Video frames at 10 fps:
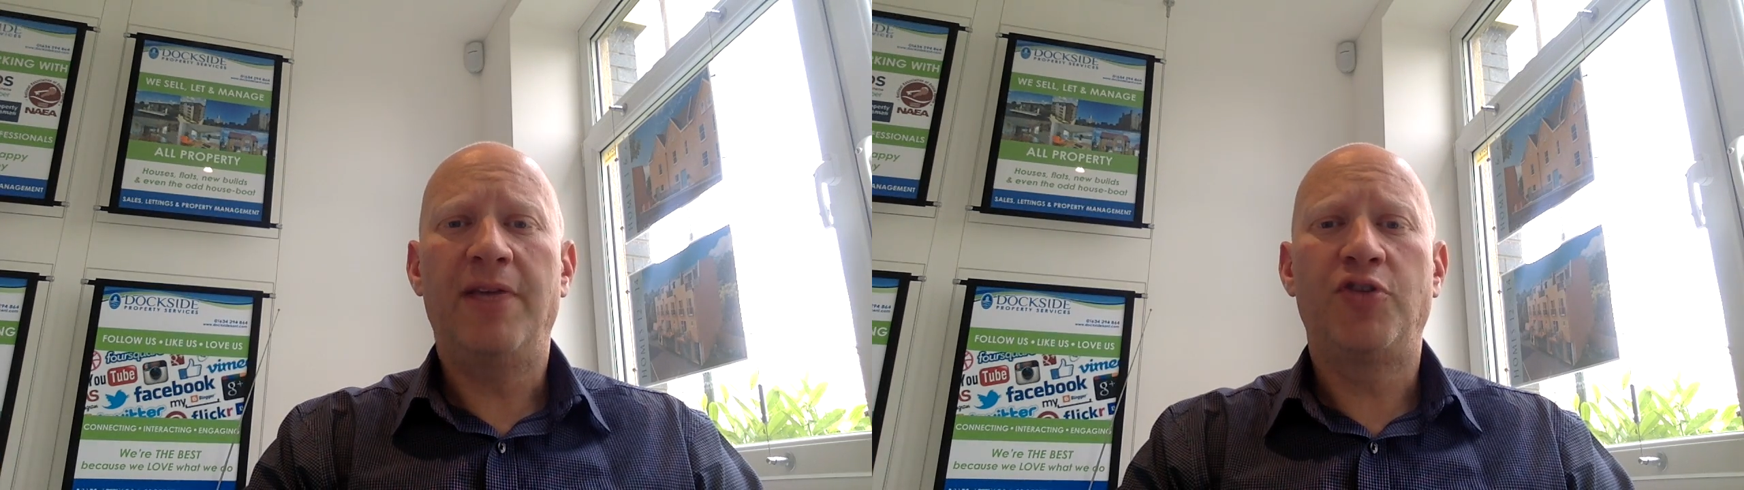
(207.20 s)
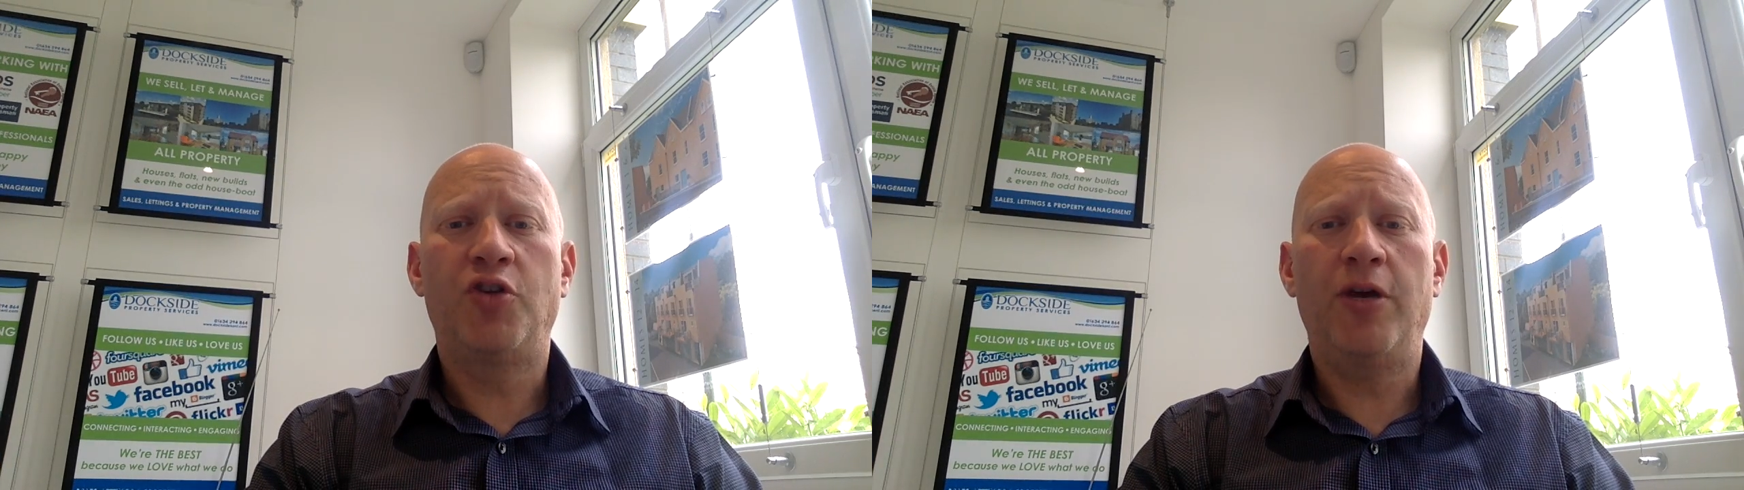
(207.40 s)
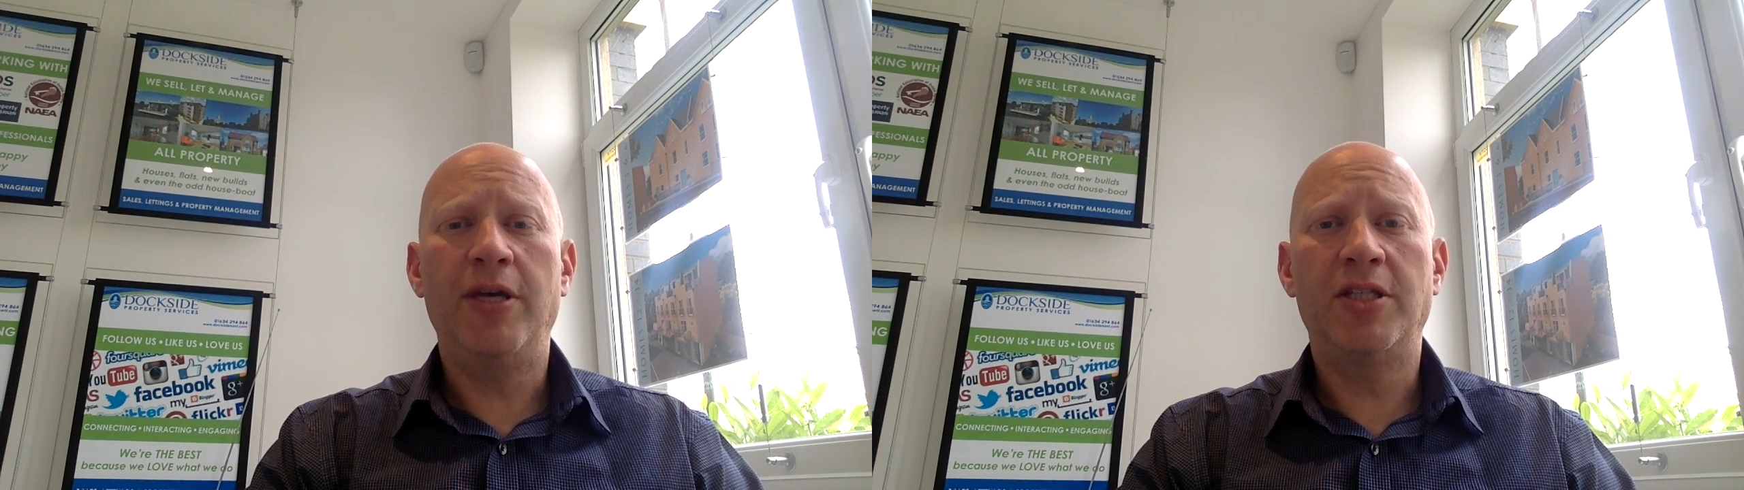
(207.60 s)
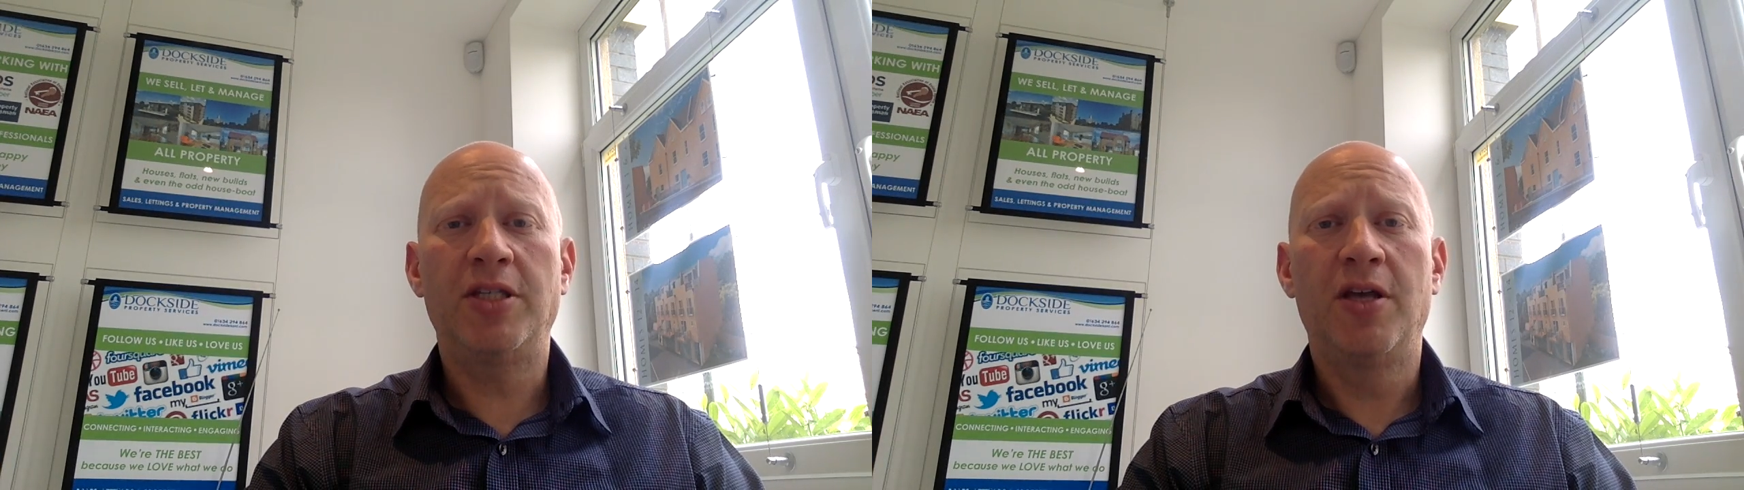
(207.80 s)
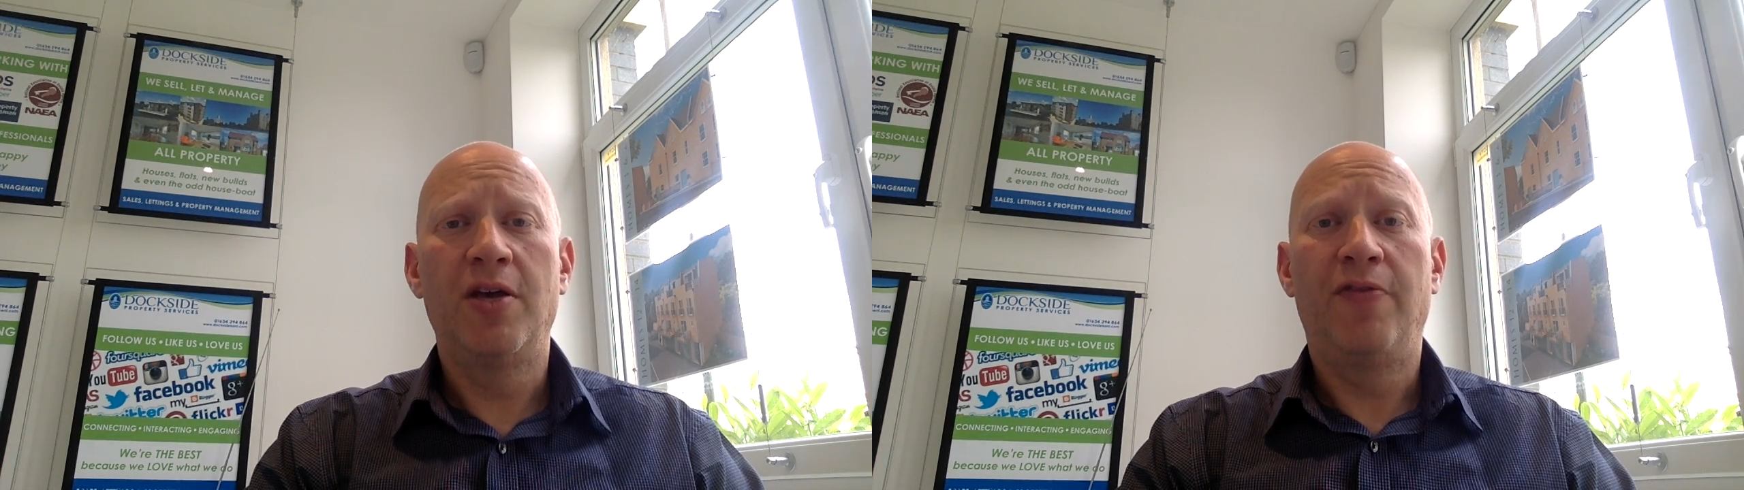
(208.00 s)
have
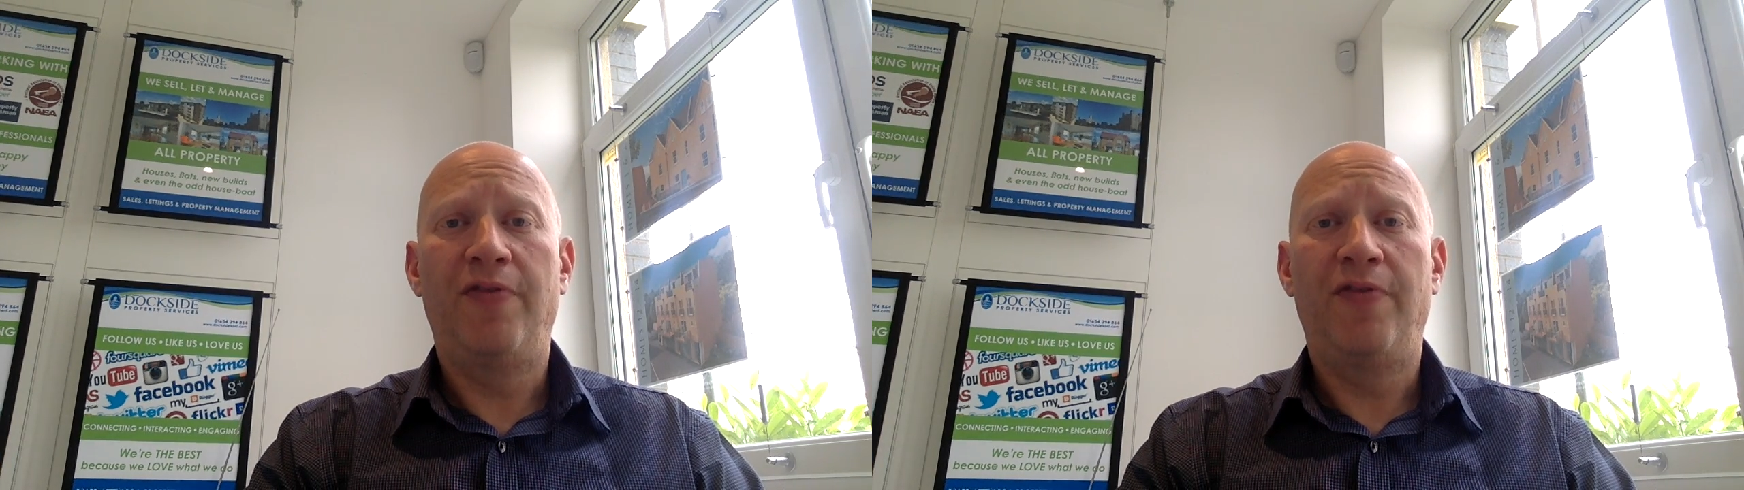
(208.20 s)
choice,